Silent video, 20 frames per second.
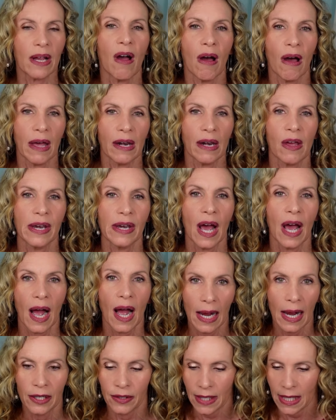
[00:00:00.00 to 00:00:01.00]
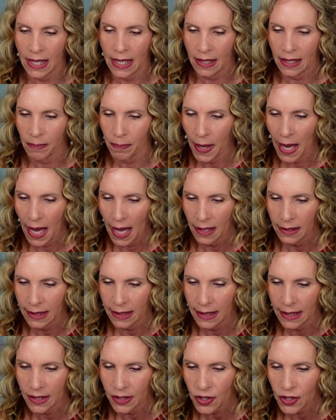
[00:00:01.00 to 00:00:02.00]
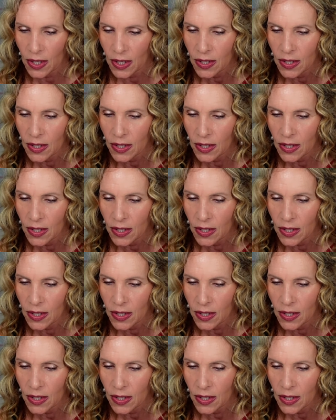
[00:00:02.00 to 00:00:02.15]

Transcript: on on higher end palettes.